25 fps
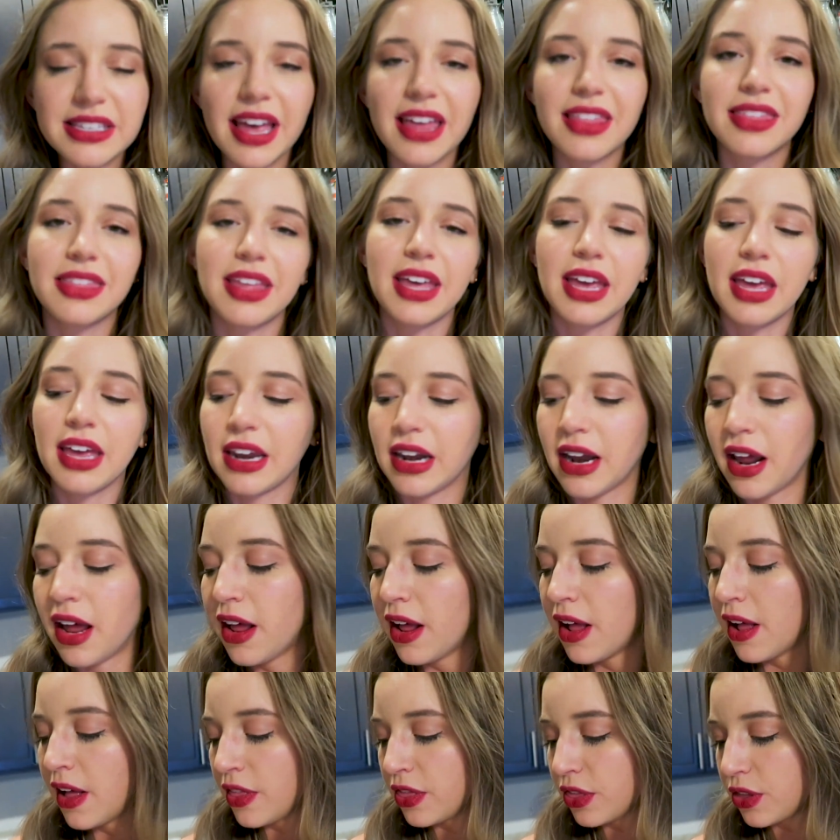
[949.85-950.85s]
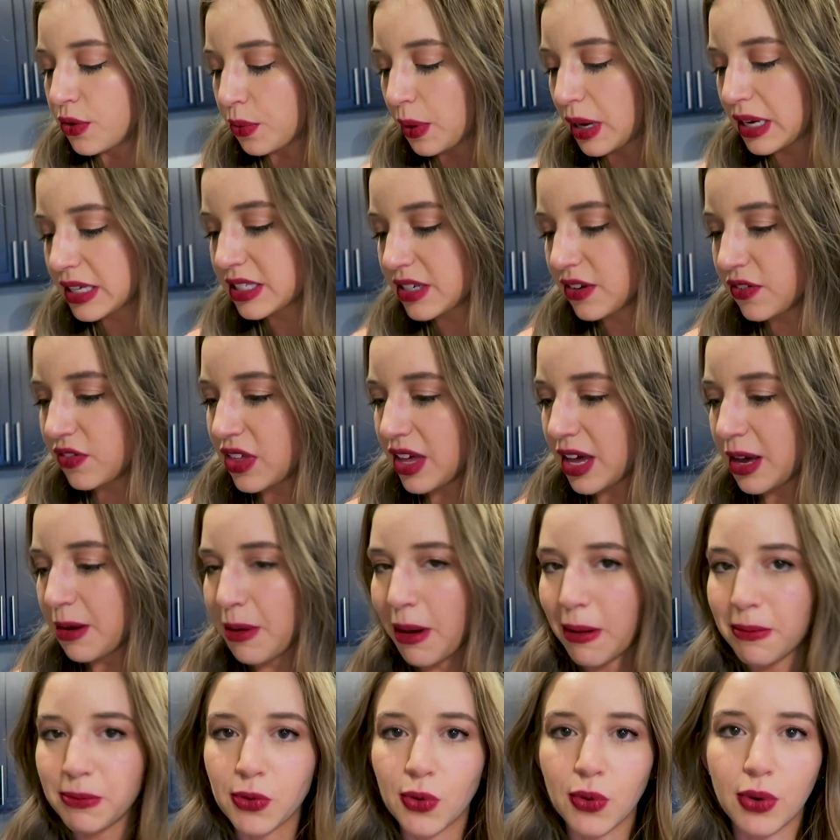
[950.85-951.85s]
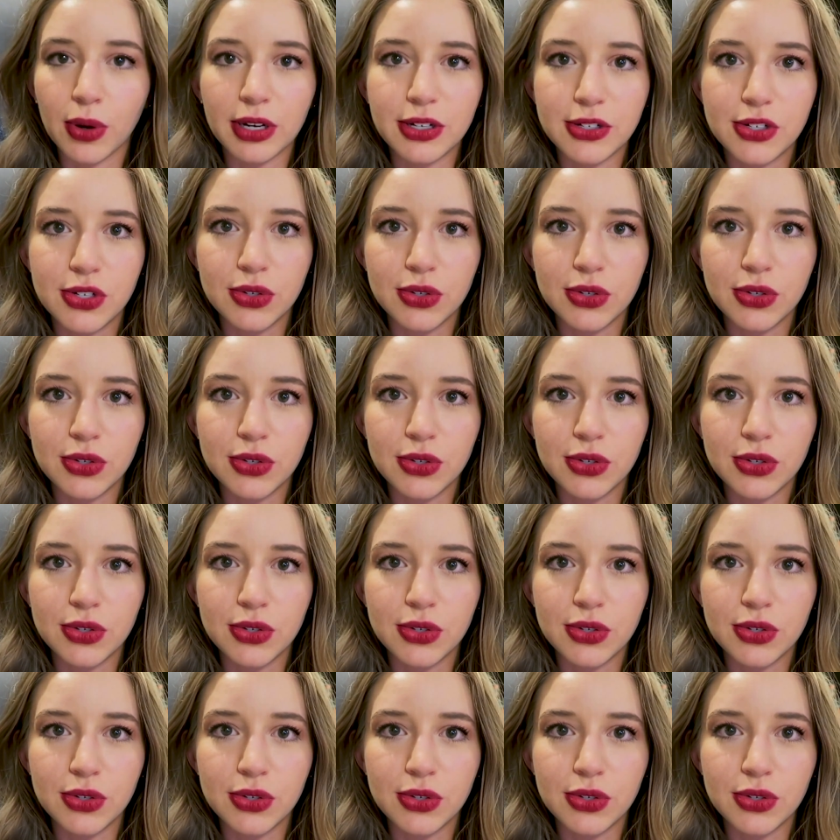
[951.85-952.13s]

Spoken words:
And then the rest of them I'm going